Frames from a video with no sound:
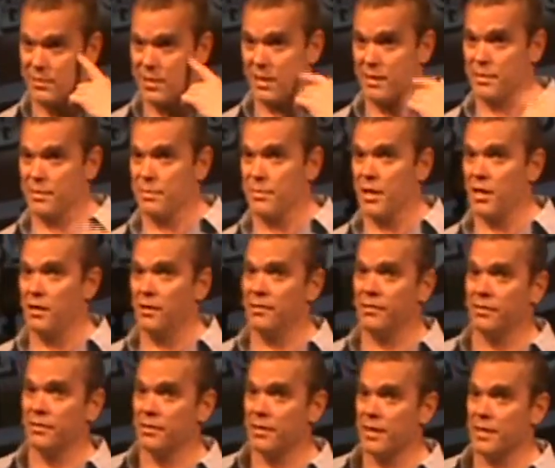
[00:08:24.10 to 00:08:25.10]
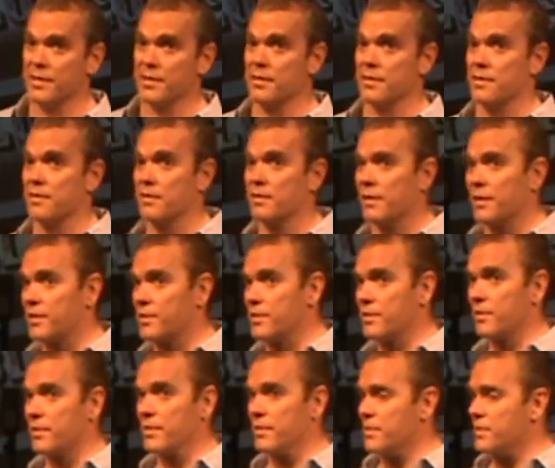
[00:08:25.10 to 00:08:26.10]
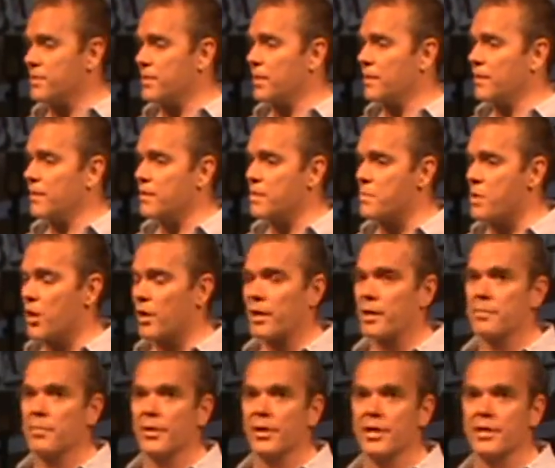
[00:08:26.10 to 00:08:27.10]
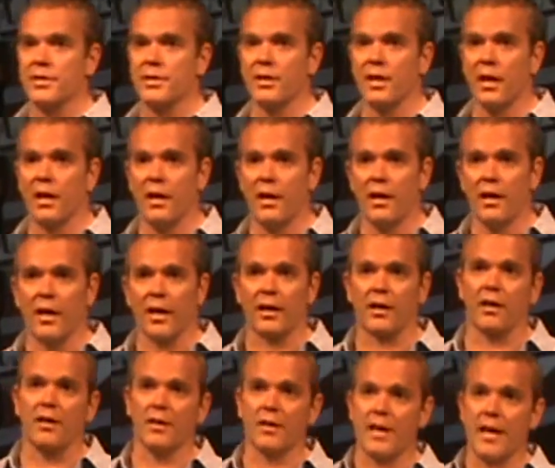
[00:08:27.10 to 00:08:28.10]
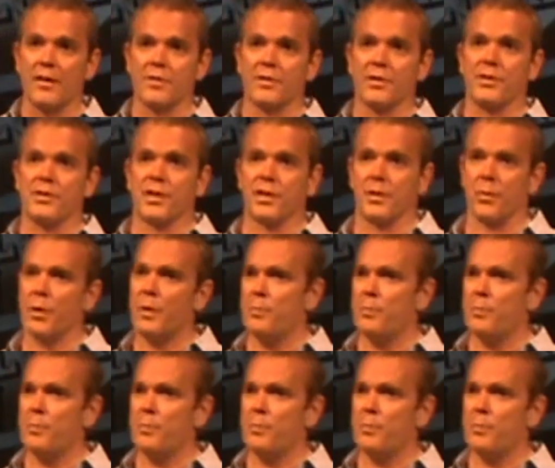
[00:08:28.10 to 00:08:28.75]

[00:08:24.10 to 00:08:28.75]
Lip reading: tells them off. He says, they're like children sitting in the marketplace and calling out to each other.